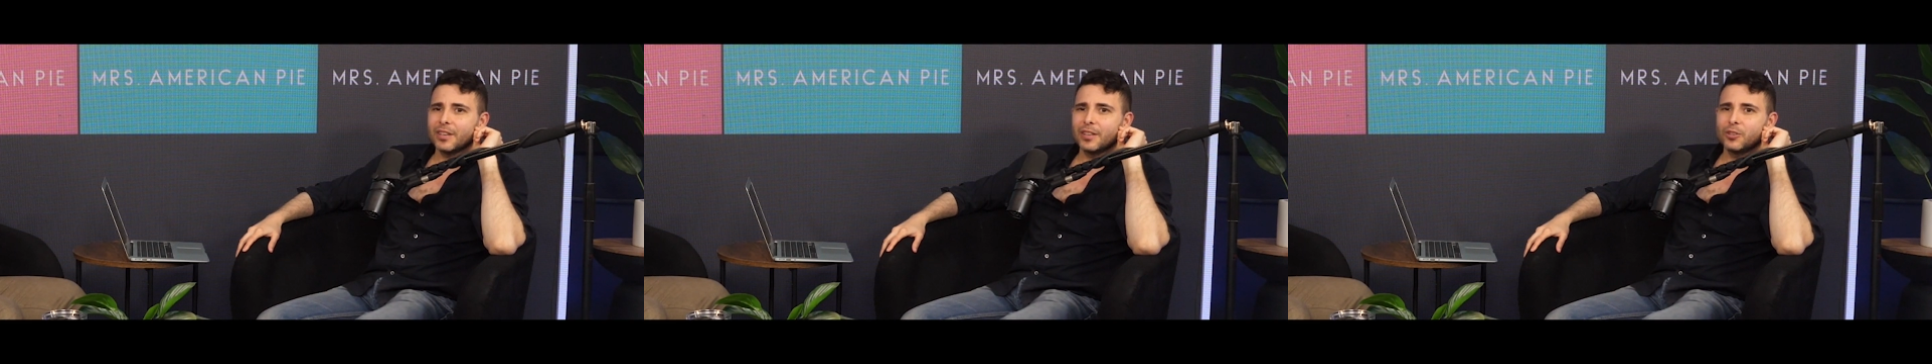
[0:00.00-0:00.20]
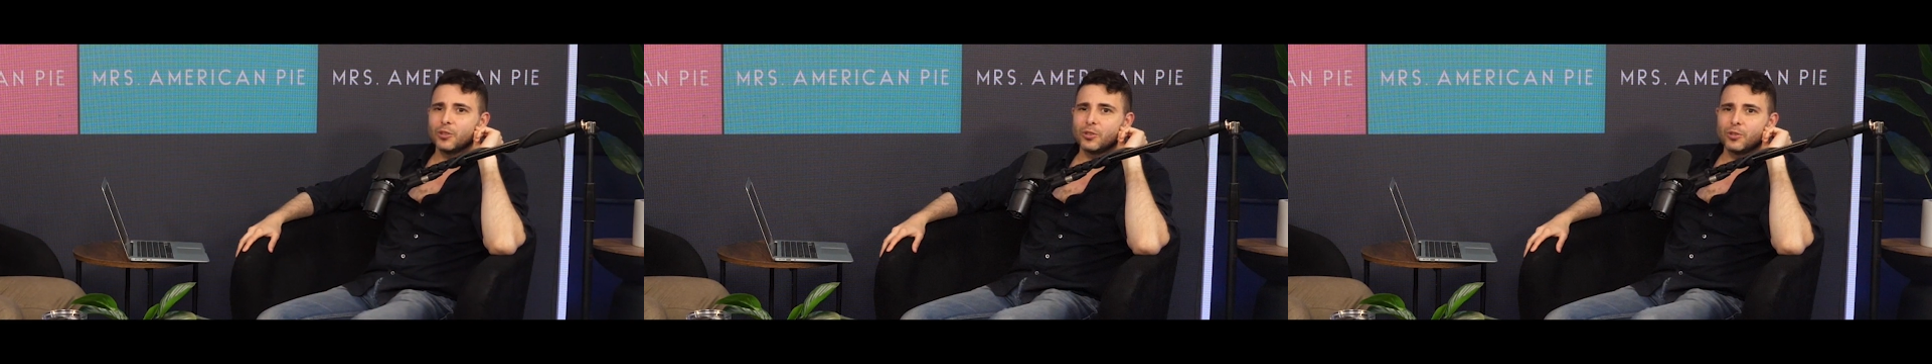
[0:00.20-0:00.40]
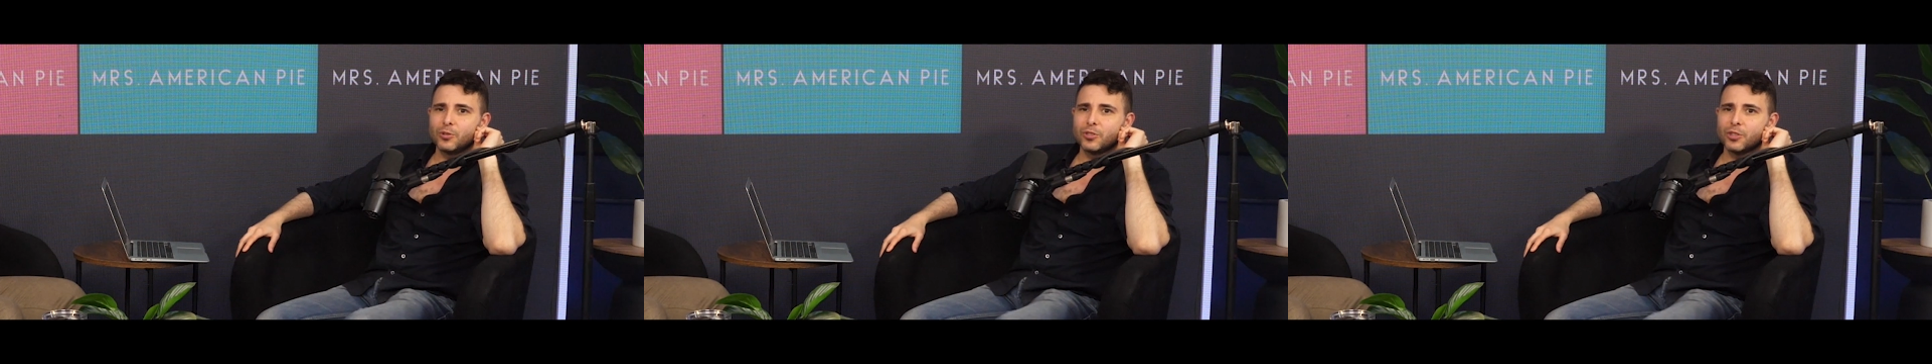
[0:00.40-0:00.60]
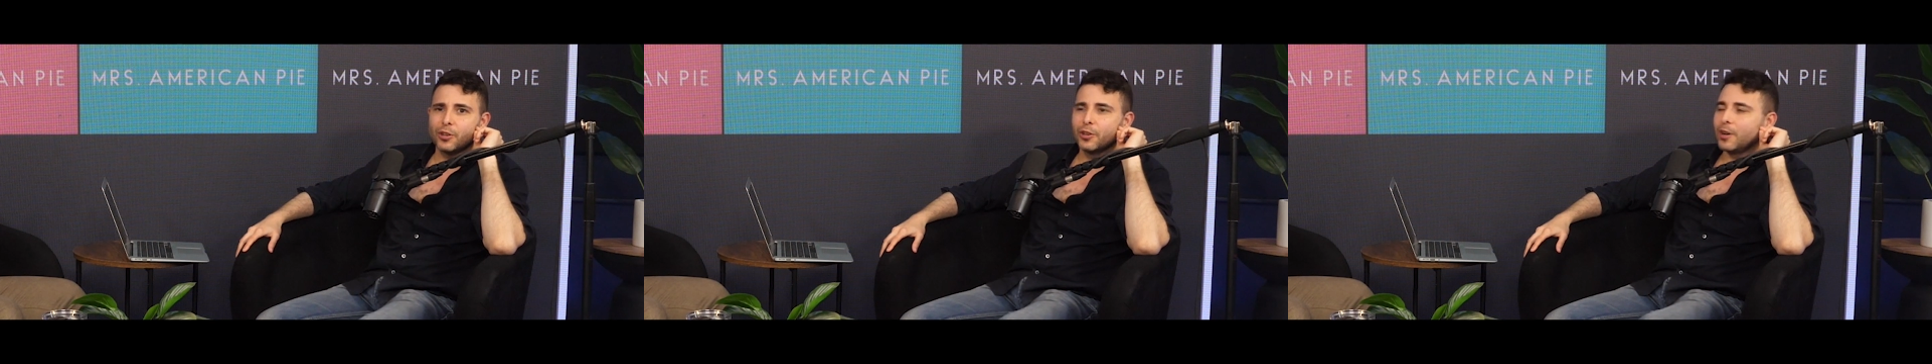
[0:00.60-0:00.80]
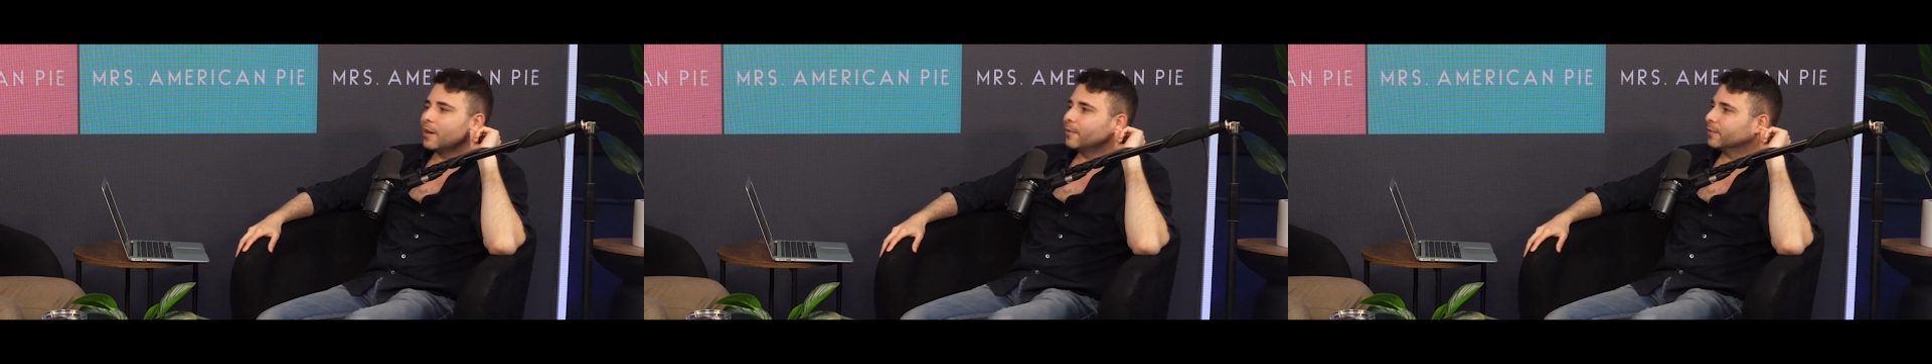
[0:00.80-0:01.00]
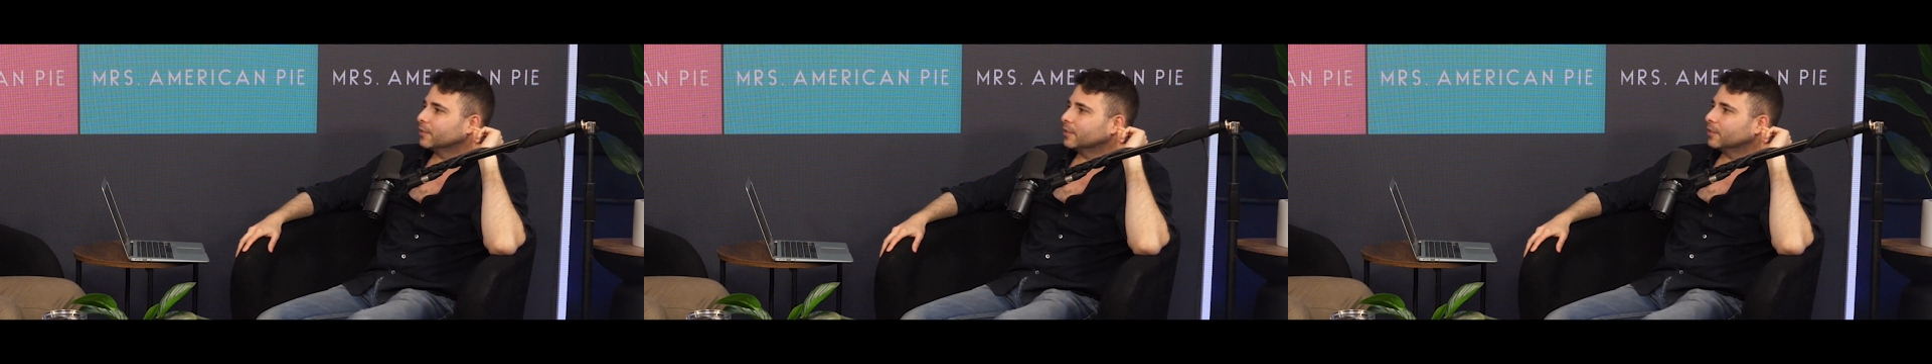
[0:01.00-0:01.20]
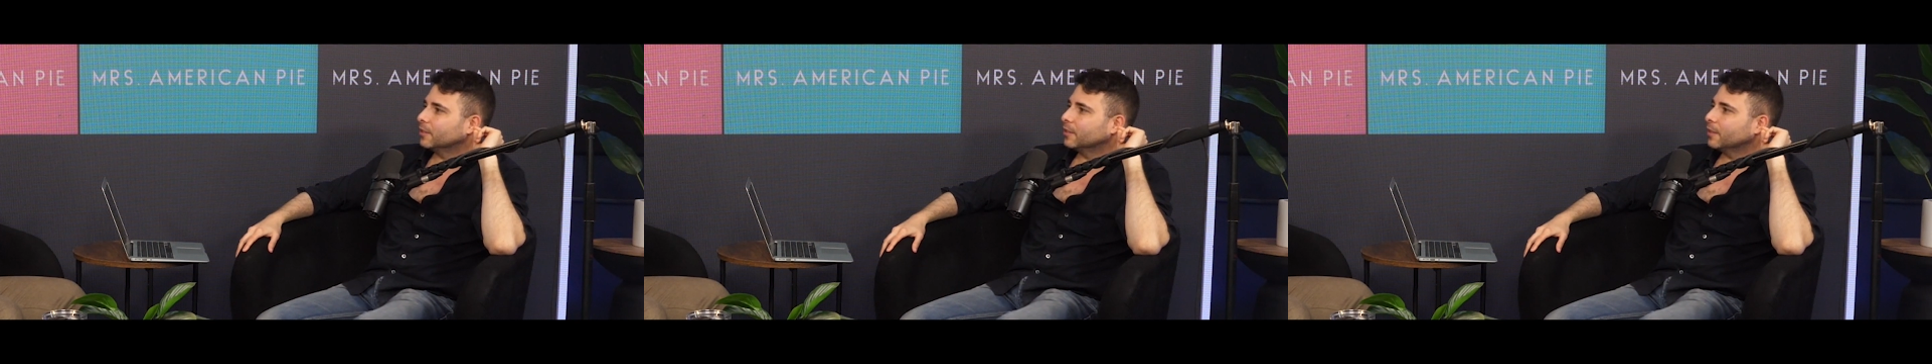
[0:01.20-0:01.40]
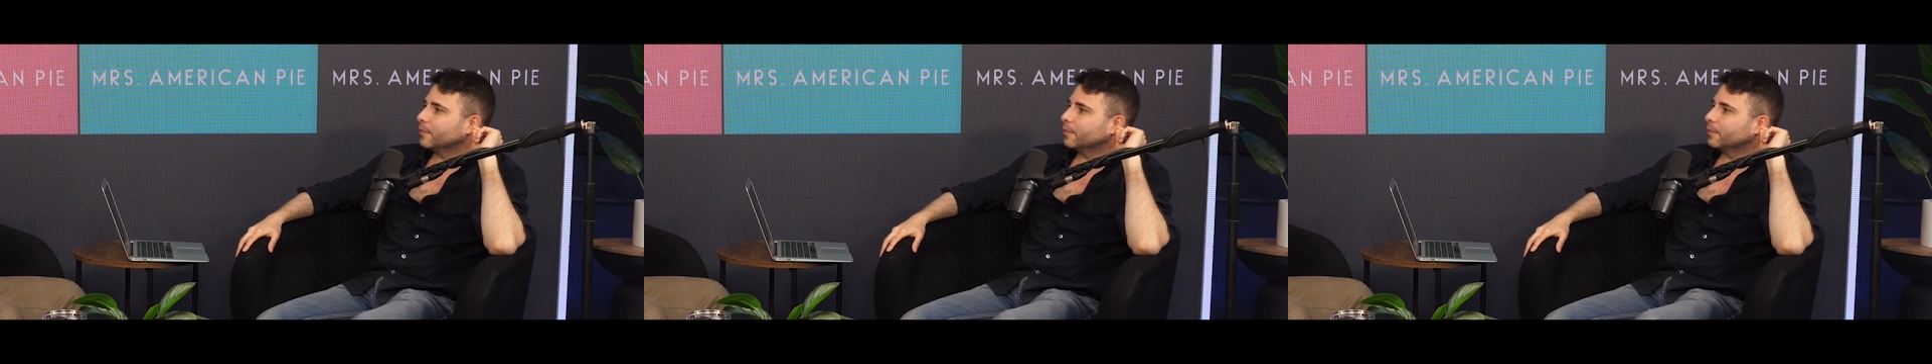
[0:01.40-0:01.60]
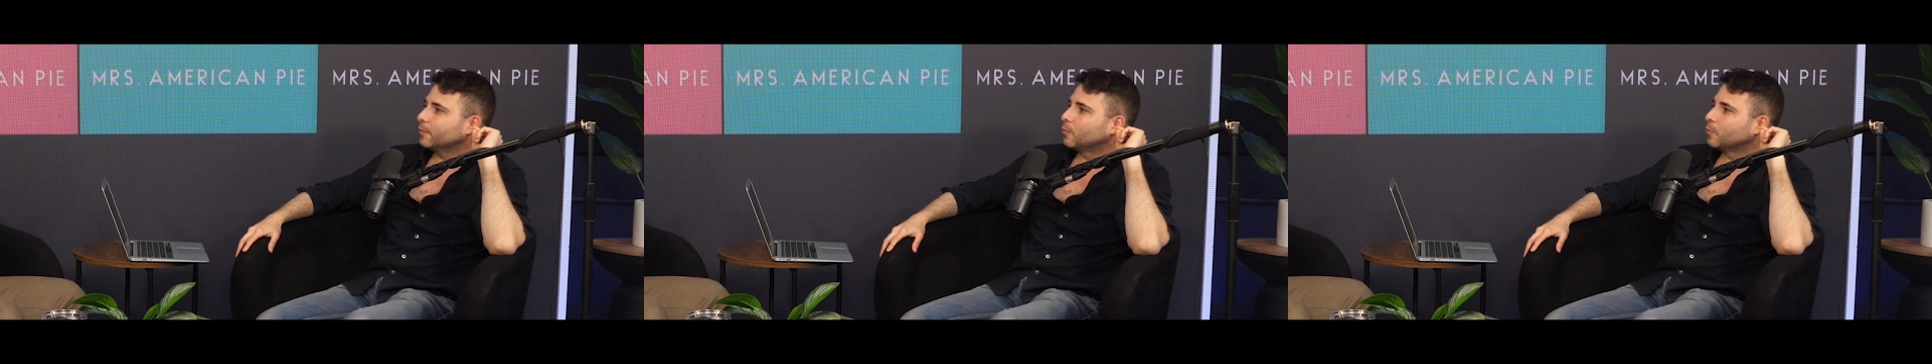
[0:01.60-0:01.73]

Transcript: like you turn off a little of